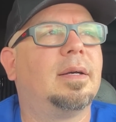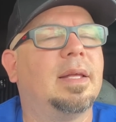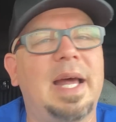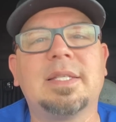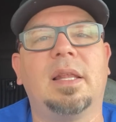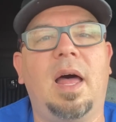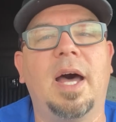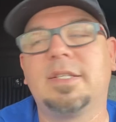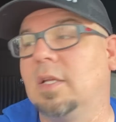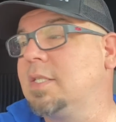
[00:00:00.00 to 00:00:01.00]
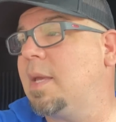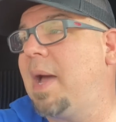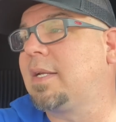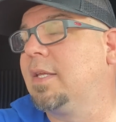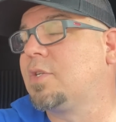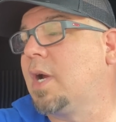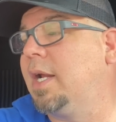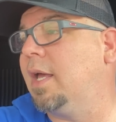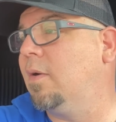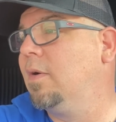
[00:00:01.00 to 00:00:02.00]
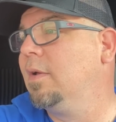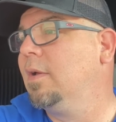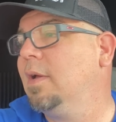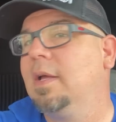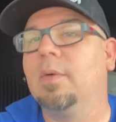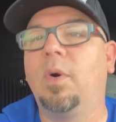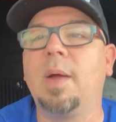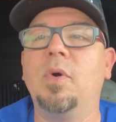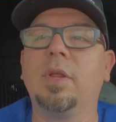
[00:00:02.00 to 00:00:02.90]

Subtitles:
that's a lot. So let's get back to this radio. What I'm going